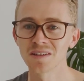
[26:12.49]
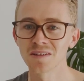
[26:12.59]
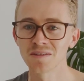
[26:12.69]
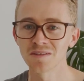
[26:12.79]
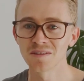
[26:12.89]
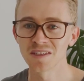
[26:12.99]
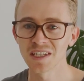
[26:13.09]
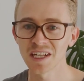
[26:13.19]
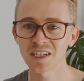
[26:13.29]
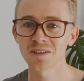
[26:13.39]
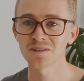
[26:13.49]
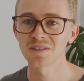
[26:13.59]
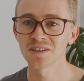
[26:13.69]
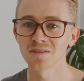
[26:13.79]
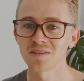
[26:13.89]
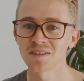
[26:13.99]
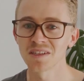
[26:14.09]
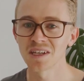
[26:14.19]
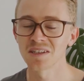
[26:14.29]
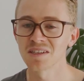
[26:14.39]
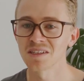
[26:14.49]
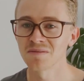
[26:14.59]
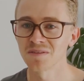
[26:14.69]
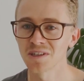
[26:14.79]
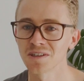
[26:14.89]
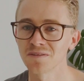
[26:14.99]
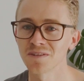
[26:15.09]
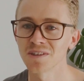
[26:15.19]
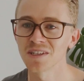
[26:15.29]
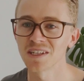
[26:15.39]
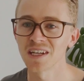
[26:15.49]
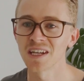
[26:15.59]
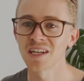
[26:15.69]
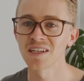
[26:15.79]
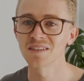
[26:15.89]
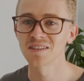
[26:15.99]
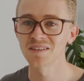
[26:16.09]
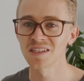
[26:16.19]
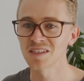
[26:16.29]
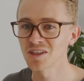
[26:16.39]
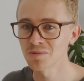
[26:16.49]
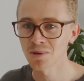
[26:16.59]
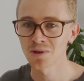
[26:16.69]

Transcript: the accuracy of this data isn't verified, and there's no